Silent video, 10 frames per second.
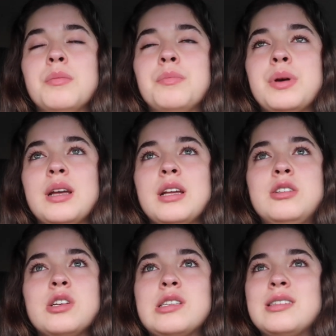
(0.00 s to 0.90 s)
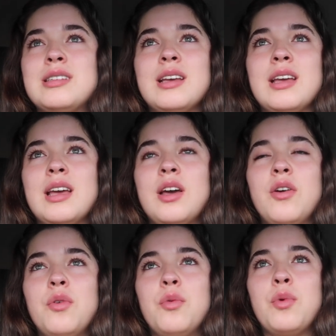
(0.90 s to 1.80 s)
But it just,
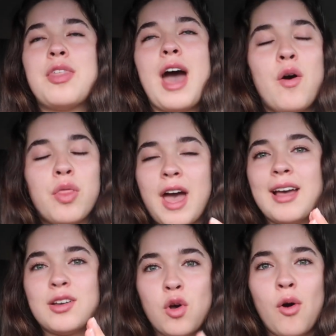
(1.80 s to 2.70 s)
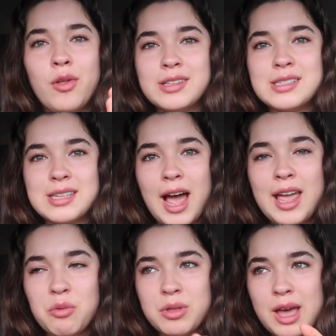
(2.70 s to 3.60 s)
without that goal in
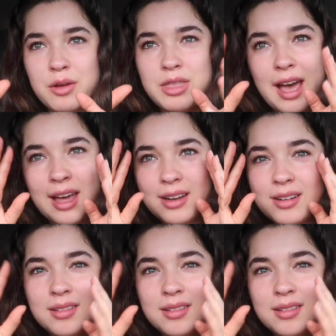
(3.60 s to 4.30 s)
sight and without that,